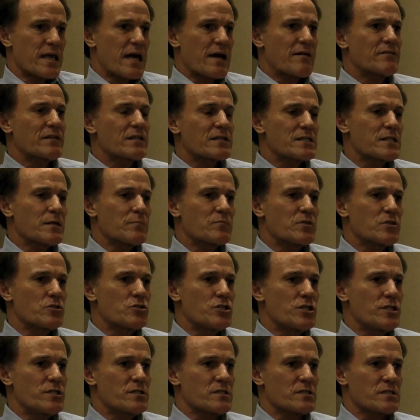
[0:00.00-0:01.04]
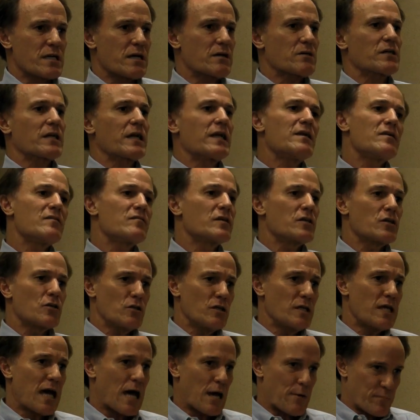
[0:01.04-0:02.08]
They haven't accepted Jesus. How could anything
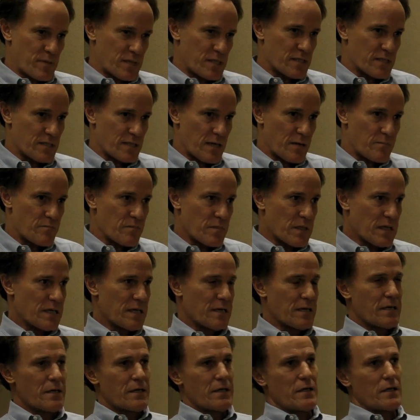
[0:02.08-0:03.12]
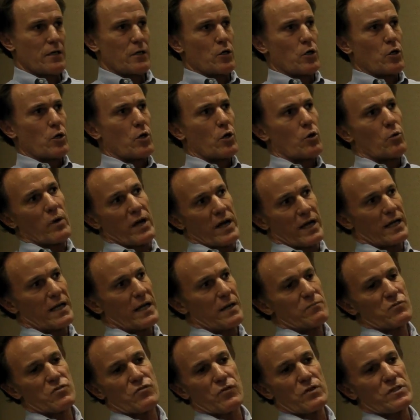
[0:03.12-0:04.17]
good happen to them? When it
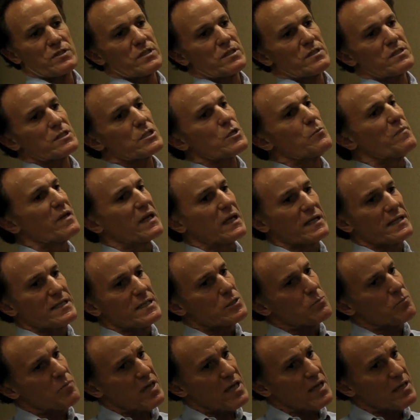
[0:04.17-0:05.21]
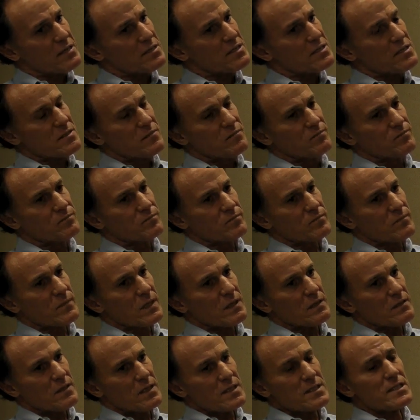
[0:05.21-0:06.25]
comes, for instance, to Middle East peace,
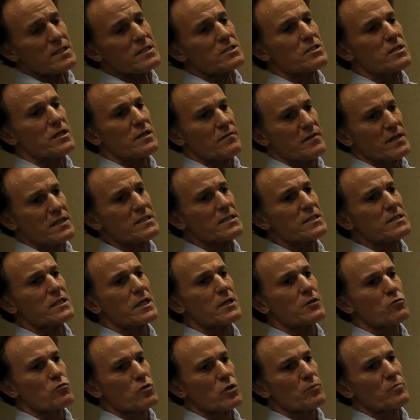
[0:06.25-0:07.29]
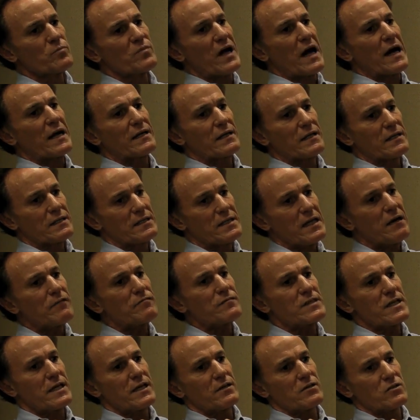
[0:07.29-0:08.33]
this is a group that
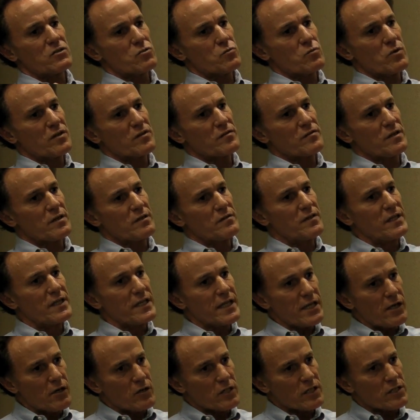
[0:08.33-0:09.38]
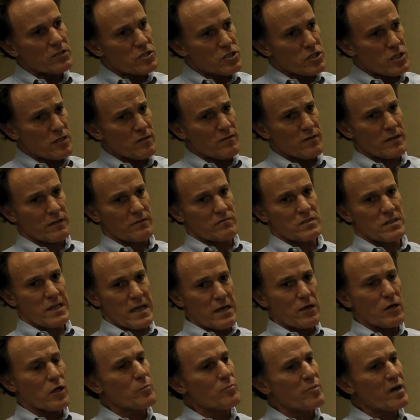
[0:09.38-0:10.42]
dovetails with the neoconservatives.
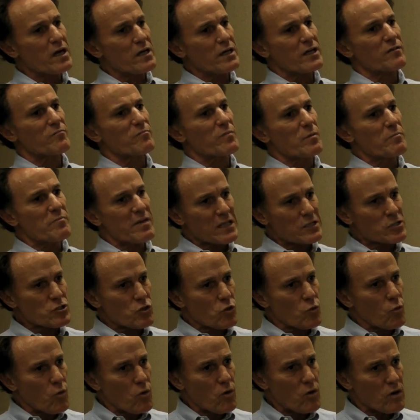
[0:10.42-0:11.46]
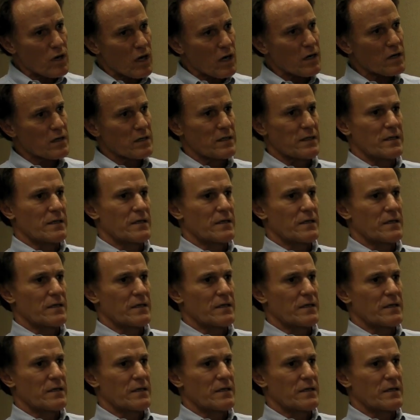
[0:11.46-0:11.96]
They are a party of perpetual war.